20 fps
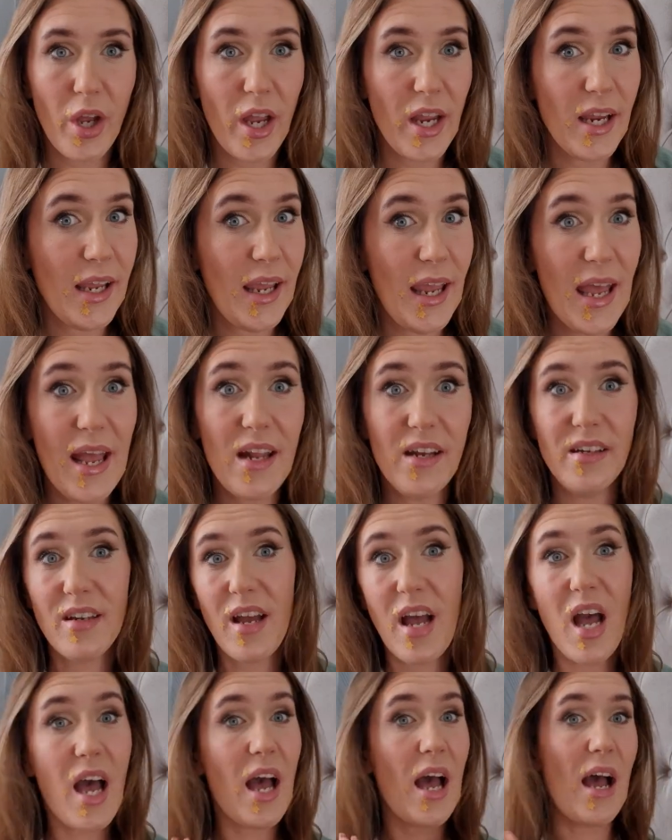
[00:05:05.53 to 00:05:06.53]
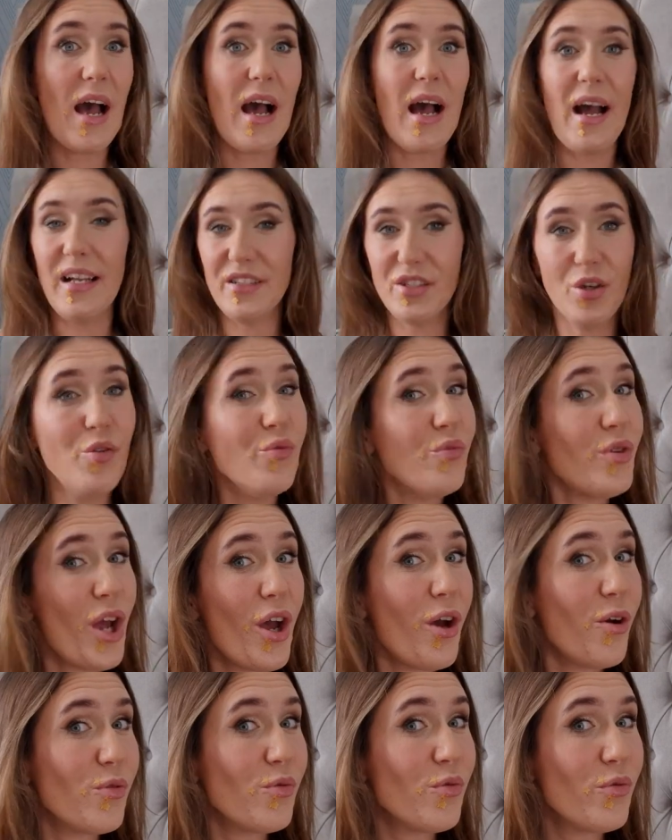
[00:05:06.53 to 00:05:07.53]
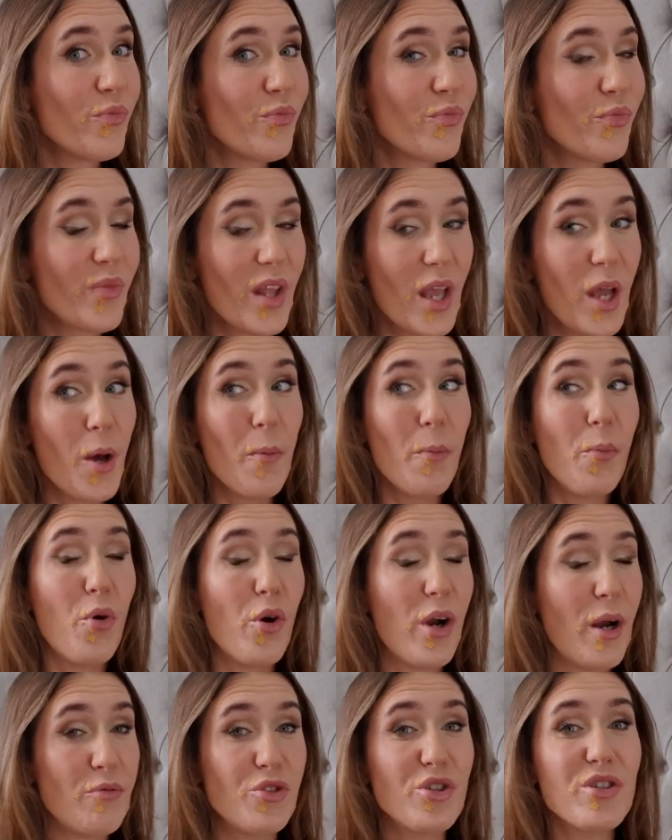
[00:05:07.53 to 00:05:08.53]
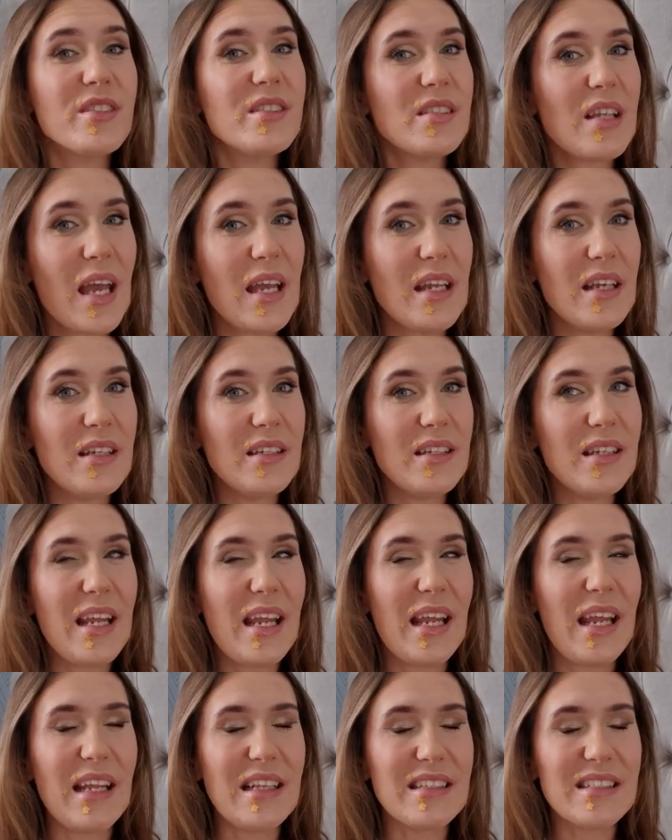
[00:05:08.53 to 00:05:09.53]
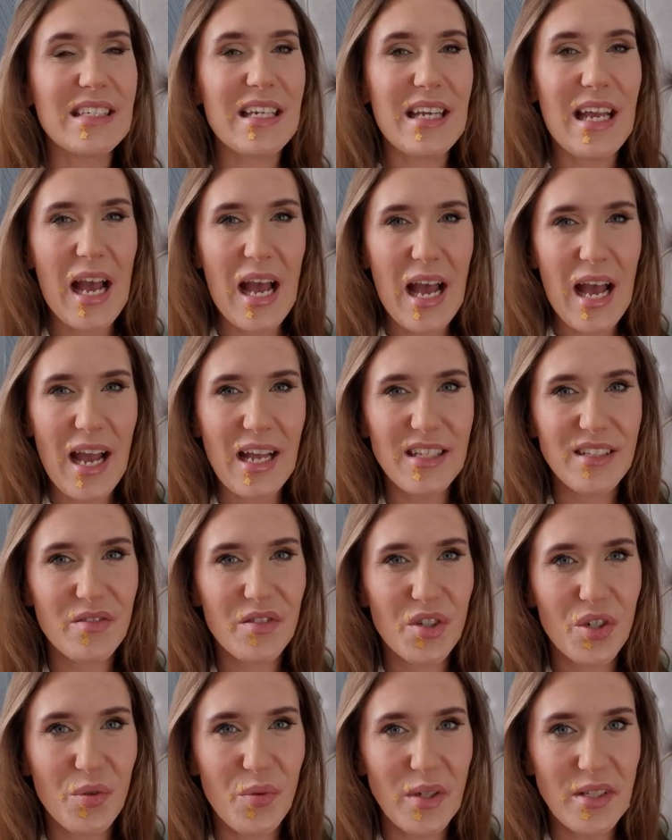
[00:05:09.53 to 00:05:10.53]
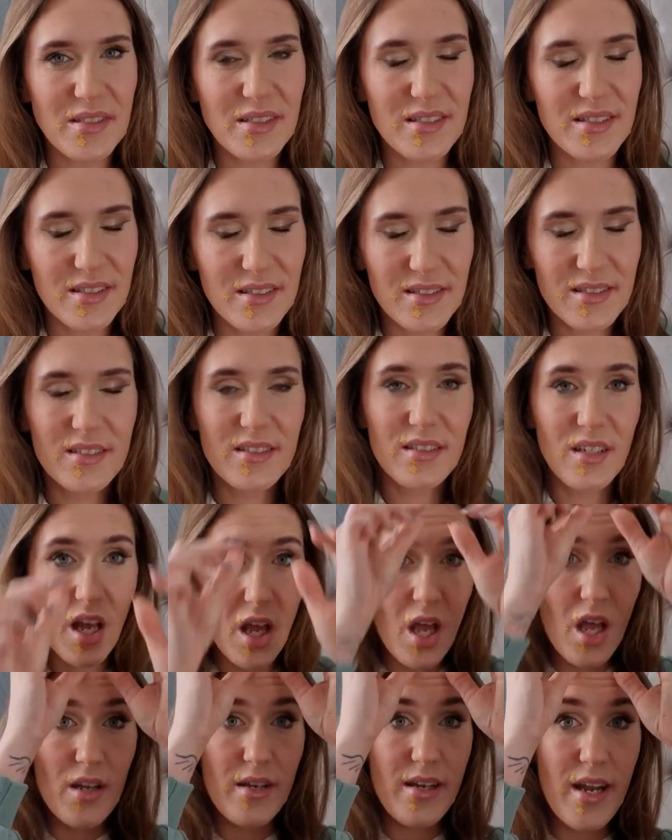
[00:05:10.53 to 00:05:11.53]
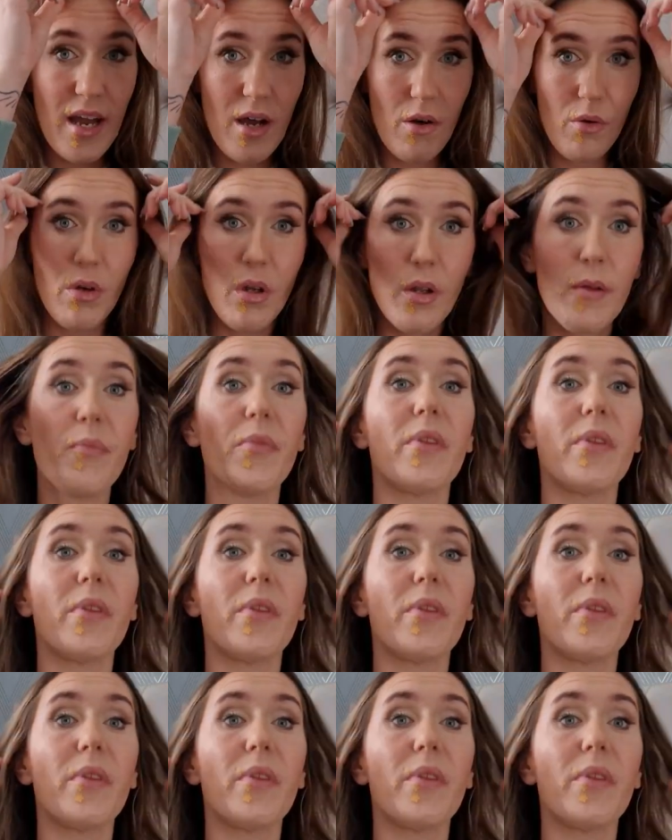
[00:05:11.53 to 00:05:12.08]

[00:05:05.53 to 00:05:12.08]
Again, I don't know, but I'm just saying it's kind of a coincidence. Now,